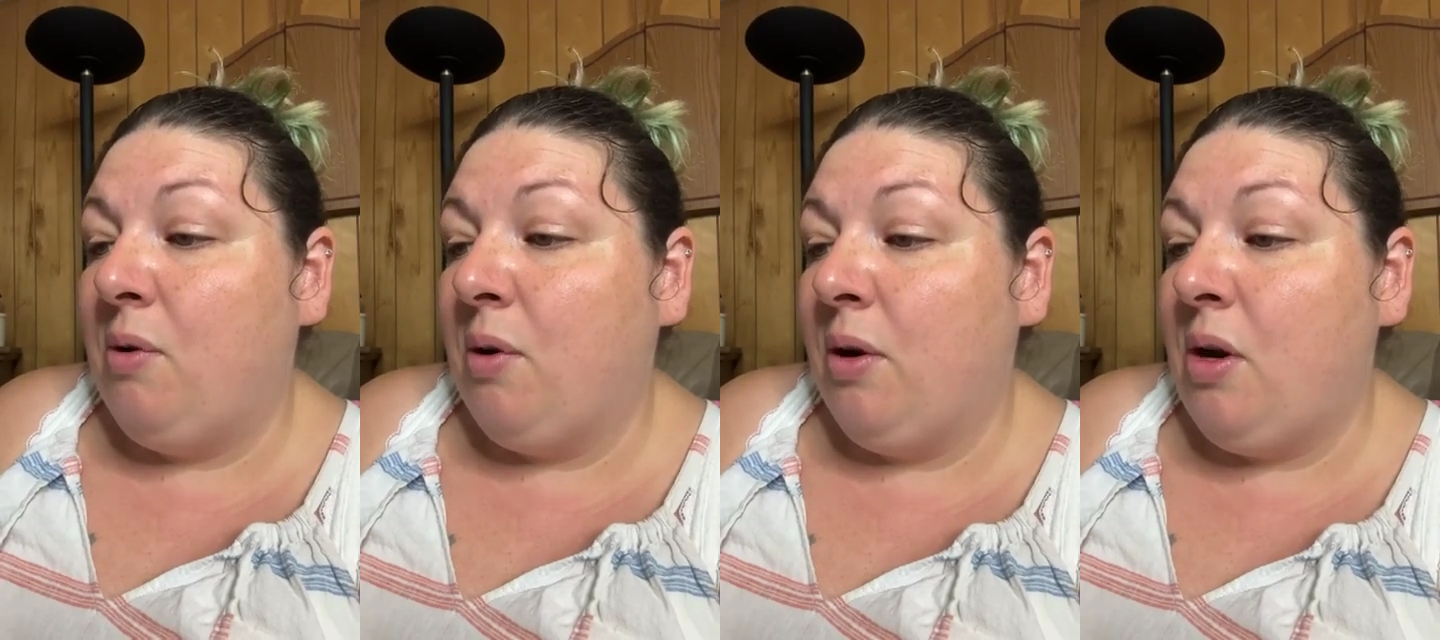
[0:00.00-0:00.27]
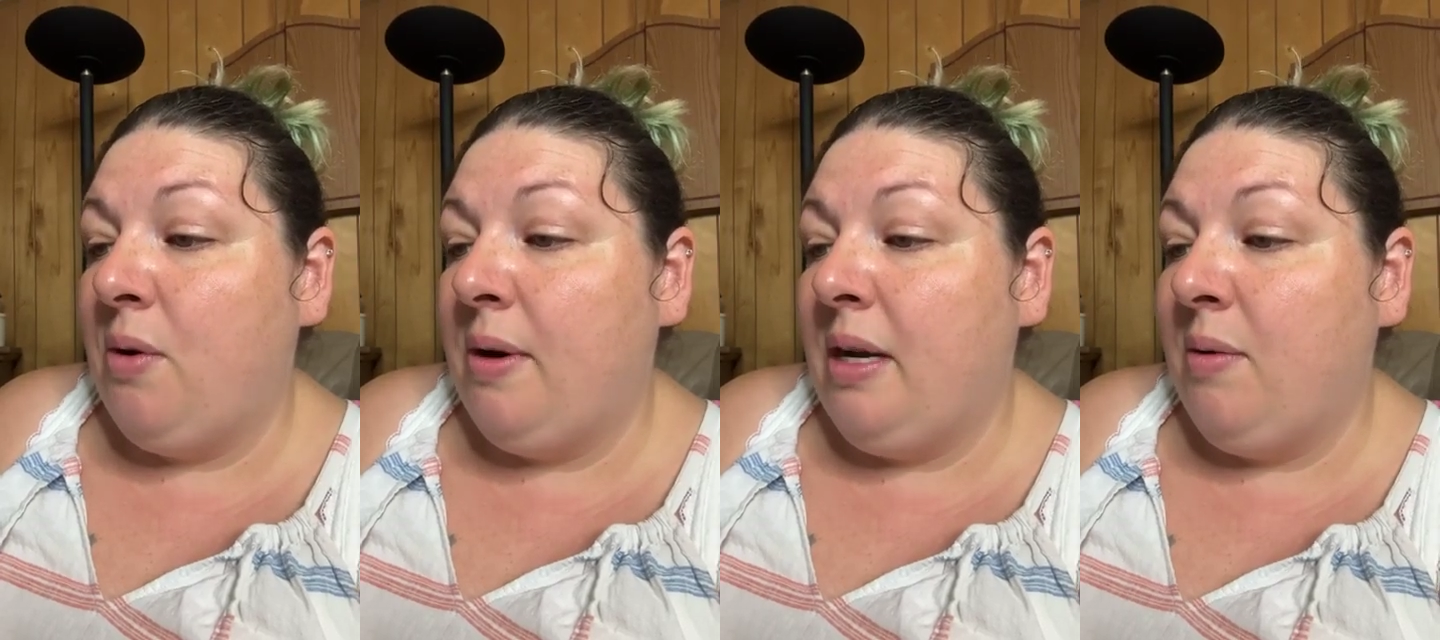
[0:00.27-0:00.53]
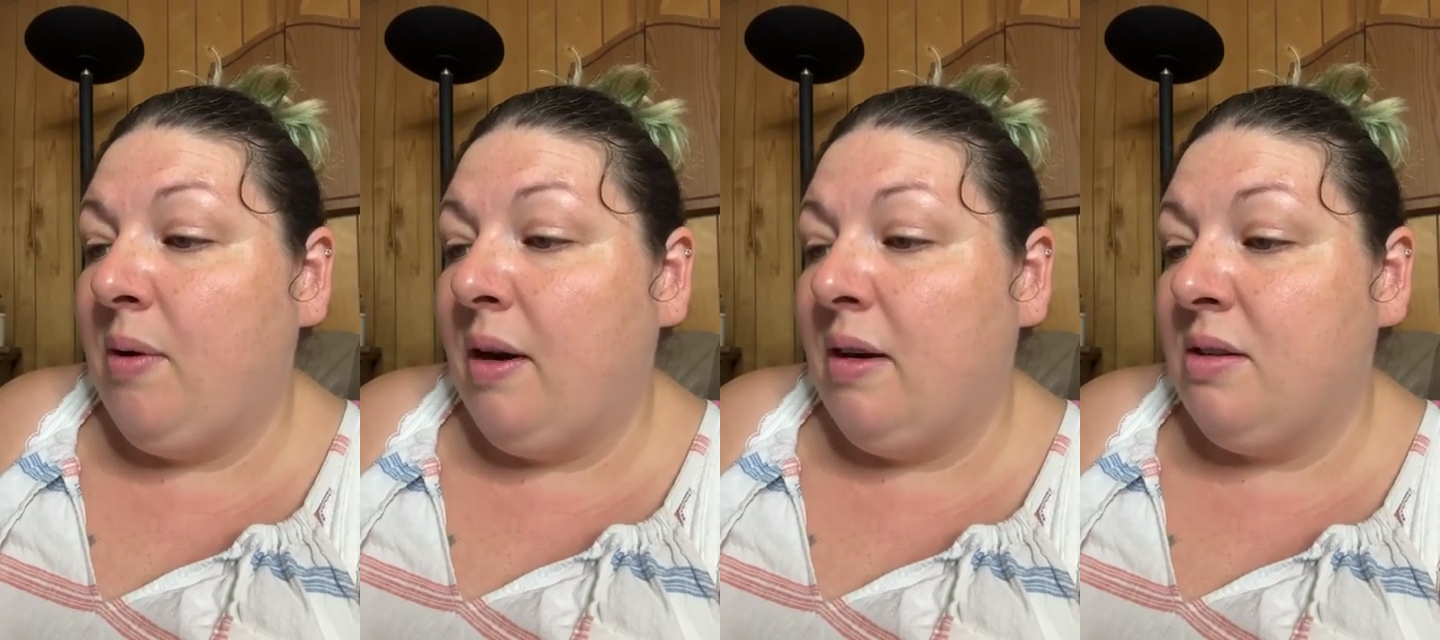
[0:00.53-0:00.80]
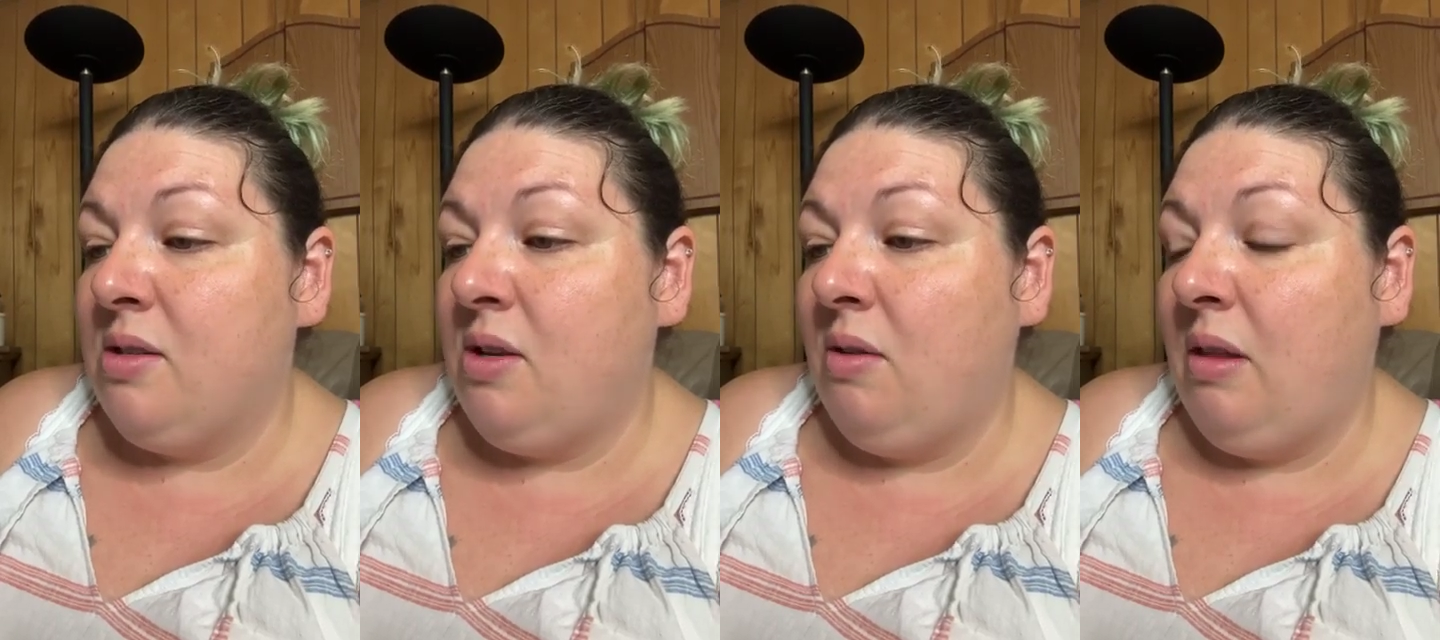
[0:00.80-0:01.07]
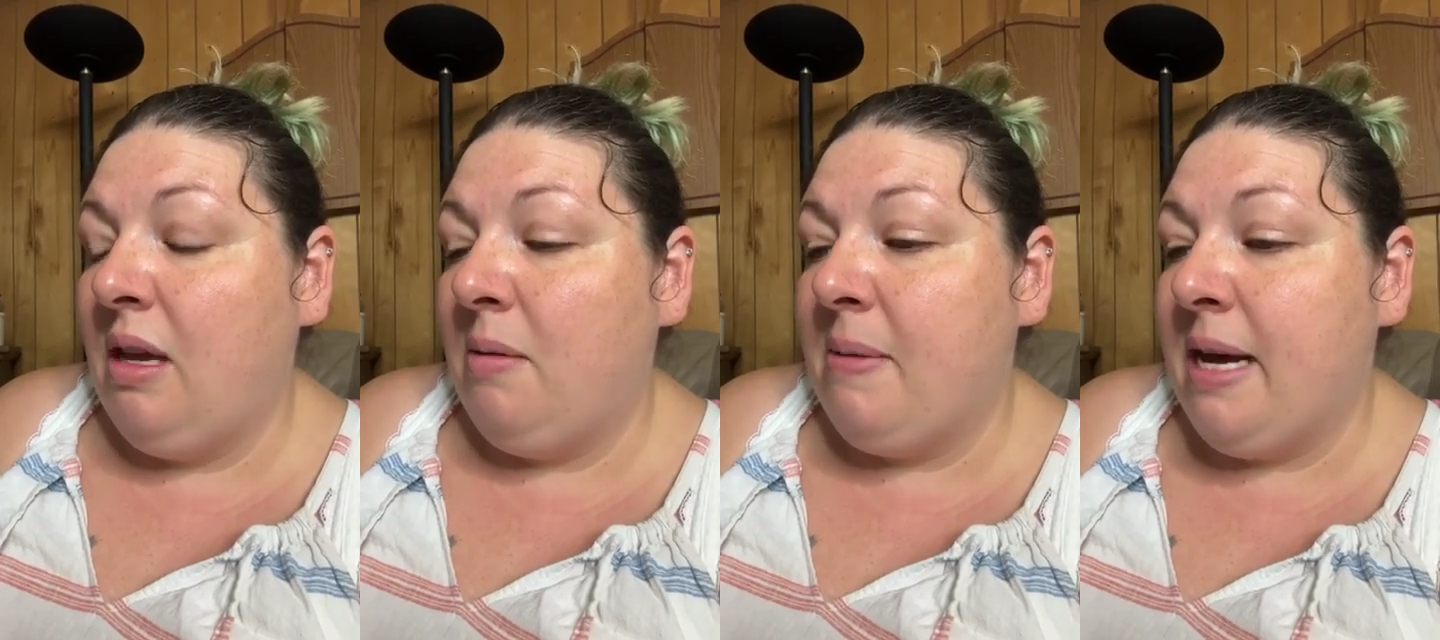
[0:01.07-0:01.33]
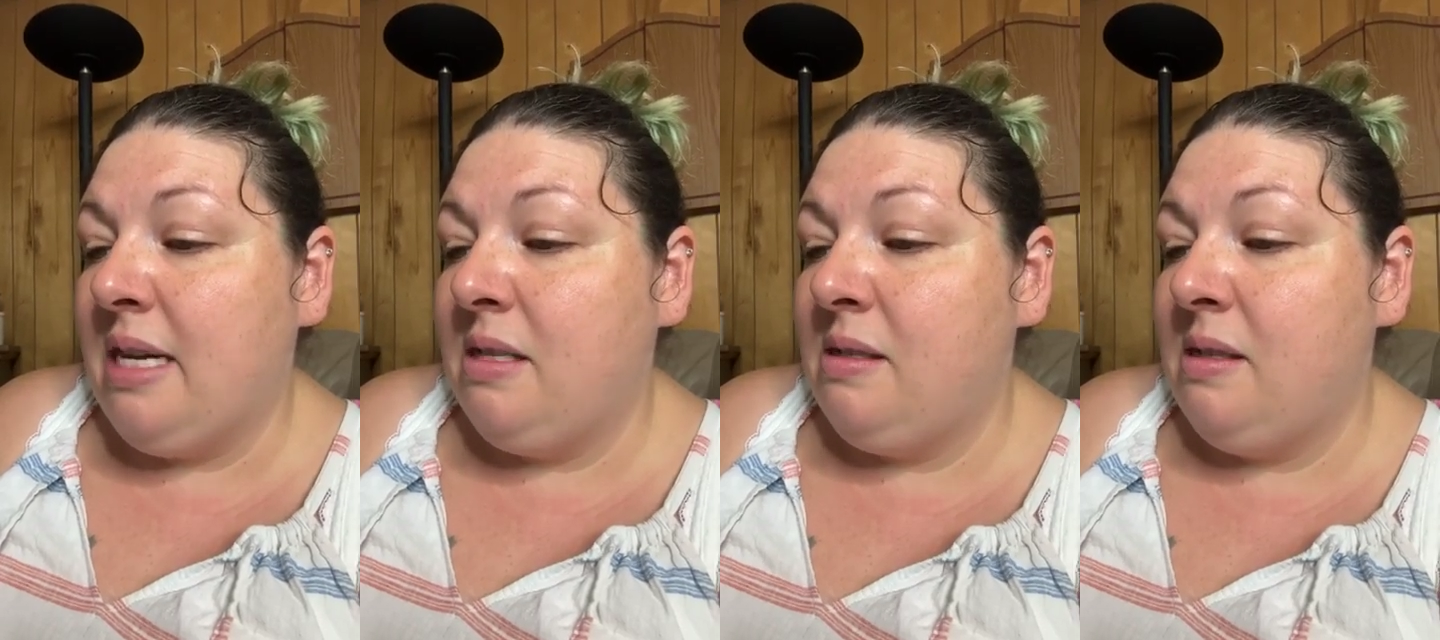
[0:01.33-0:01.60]
or go anywhere else you think
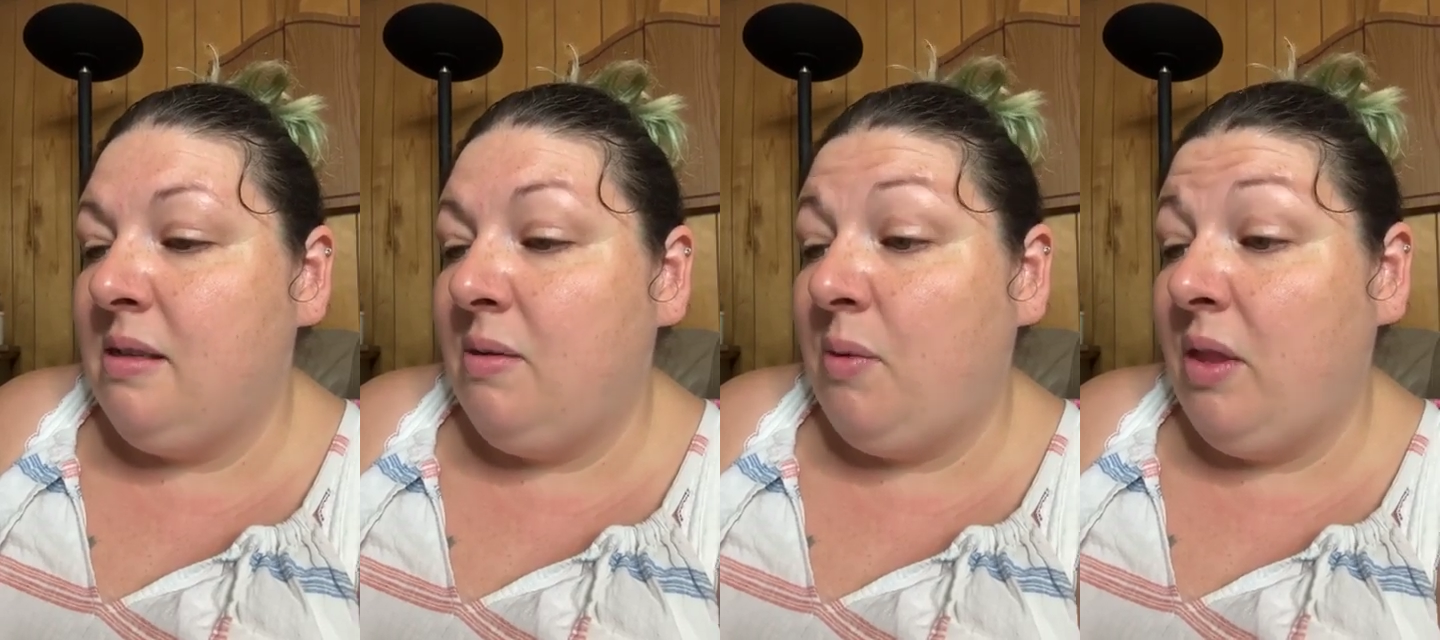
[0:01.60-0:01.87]
best."